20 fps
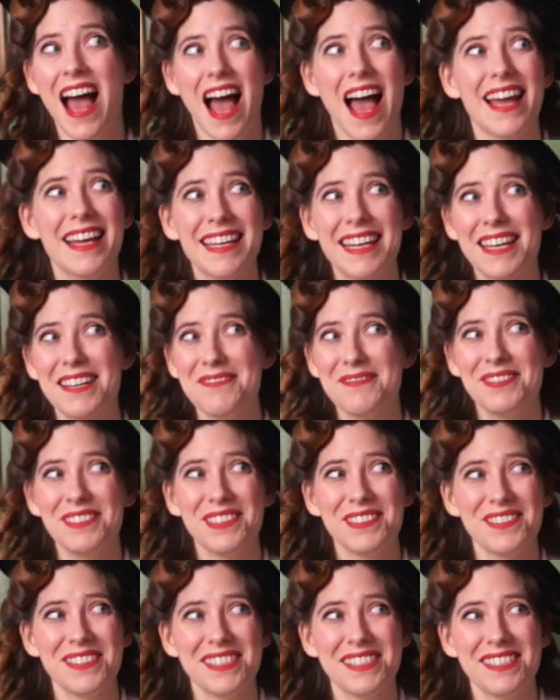I can't
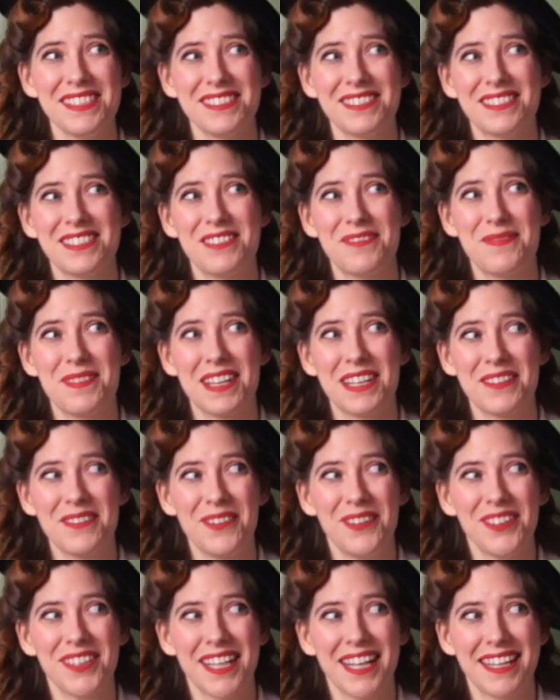believe this used to be an
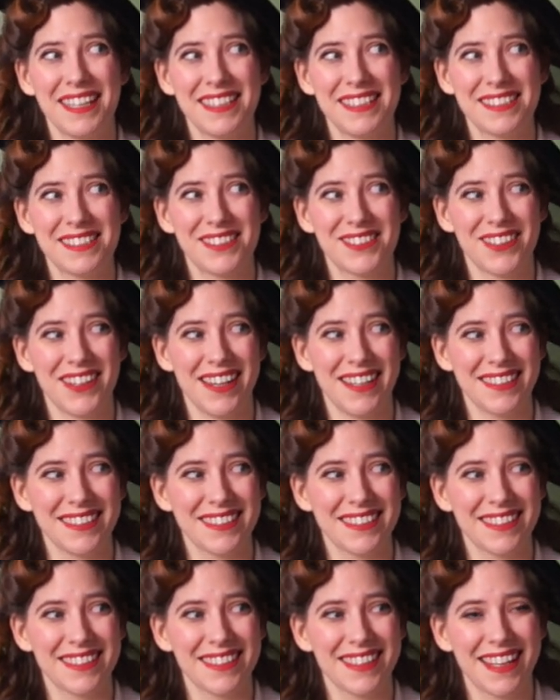old 80s dress.
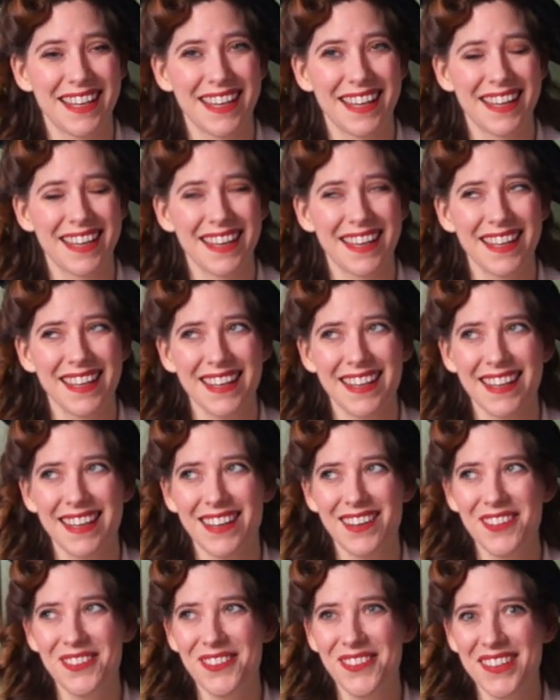Like,
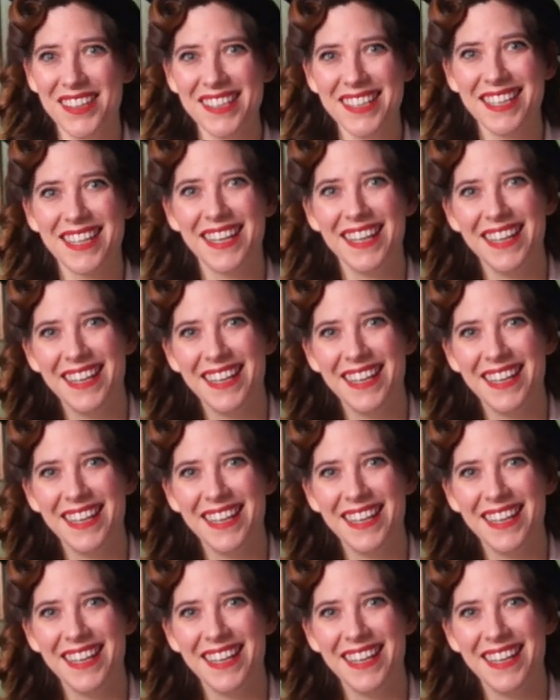what?